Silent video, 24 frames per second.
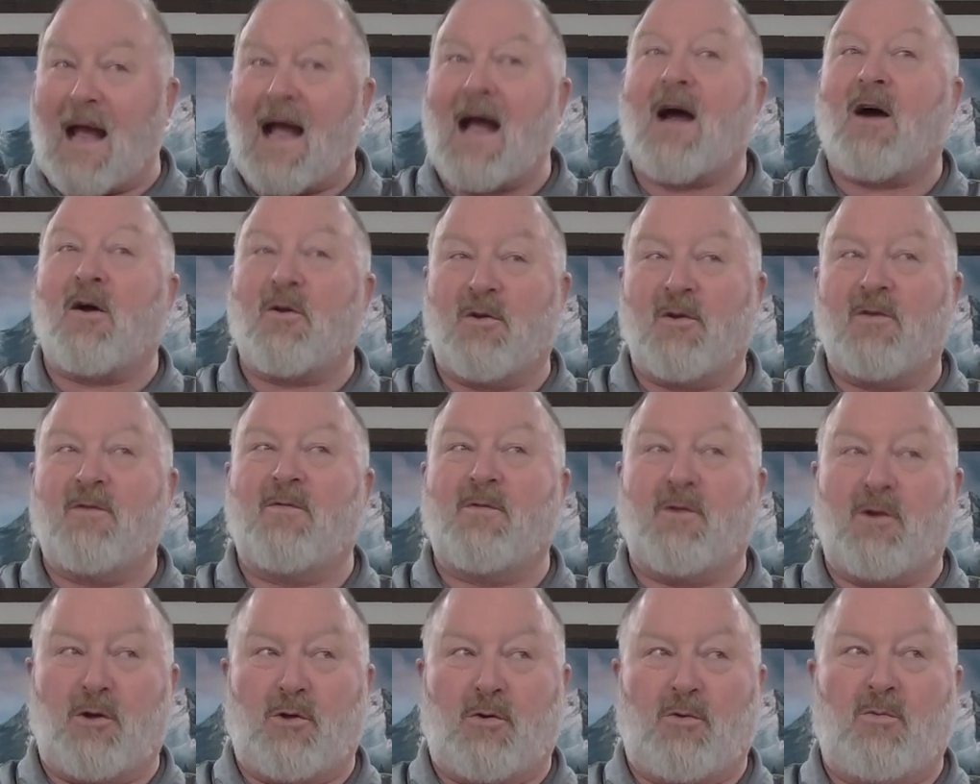out of
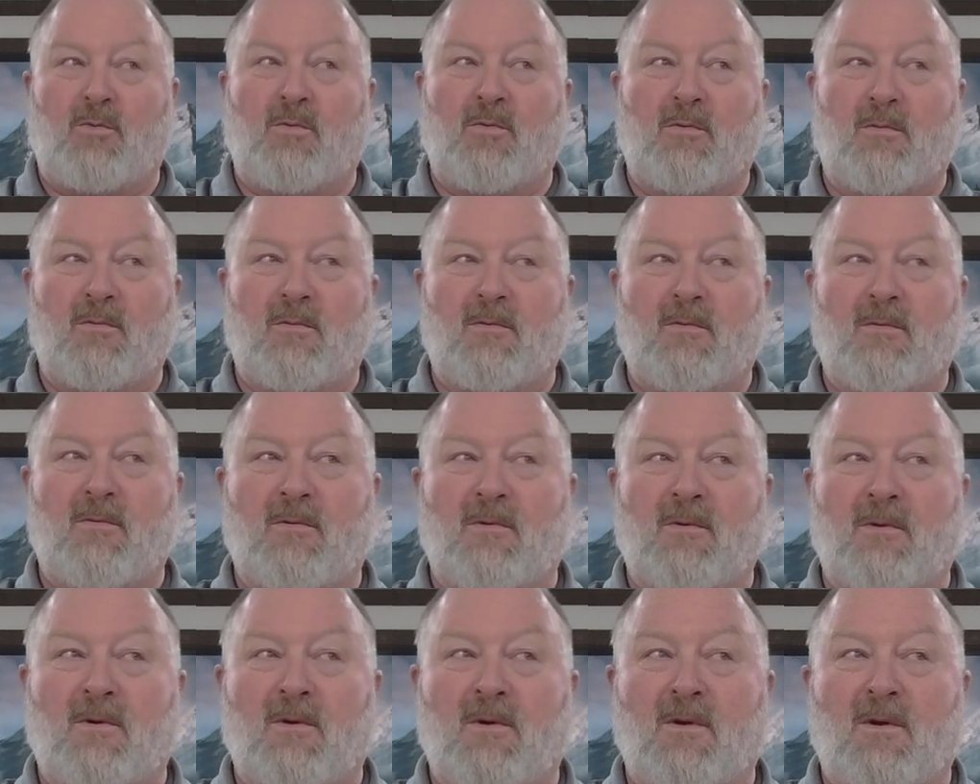you.
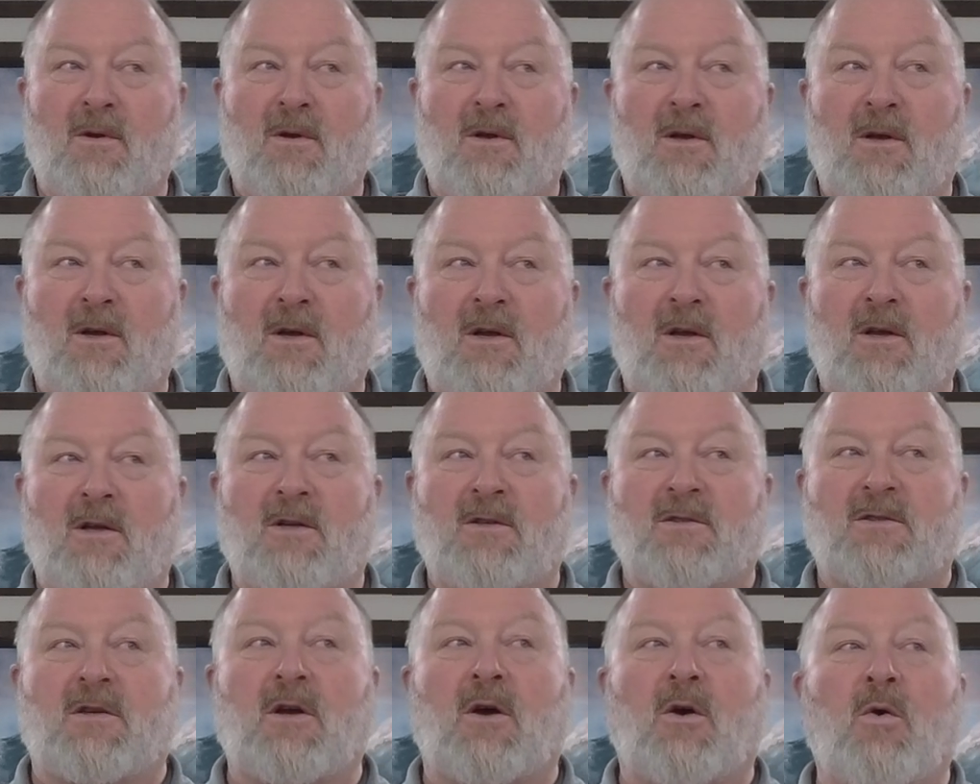
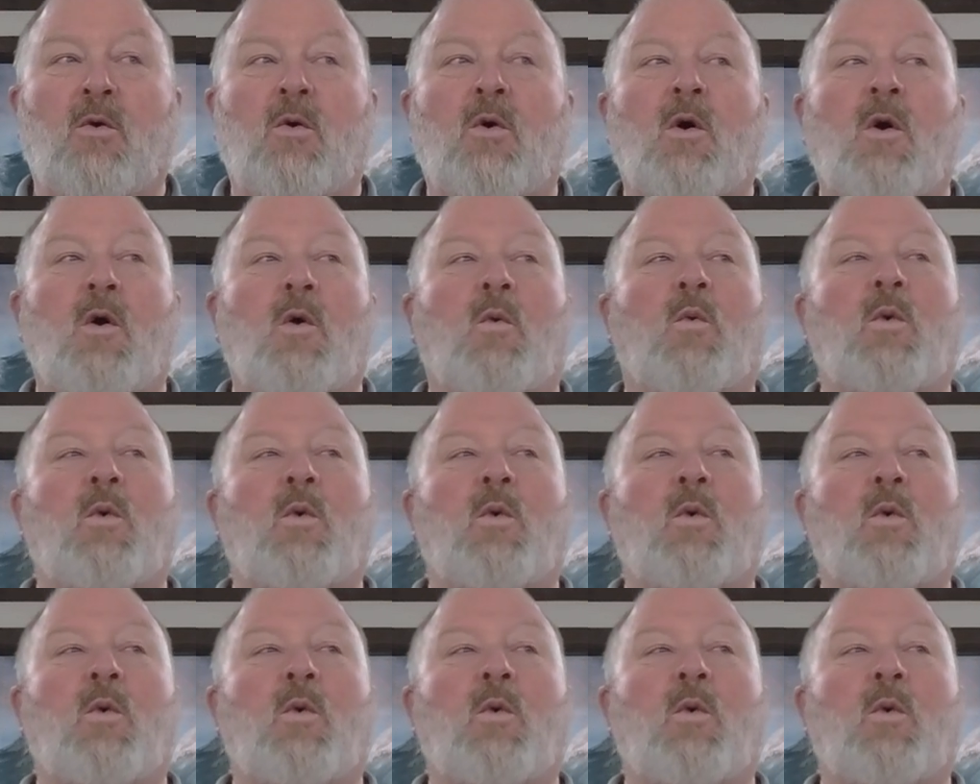So,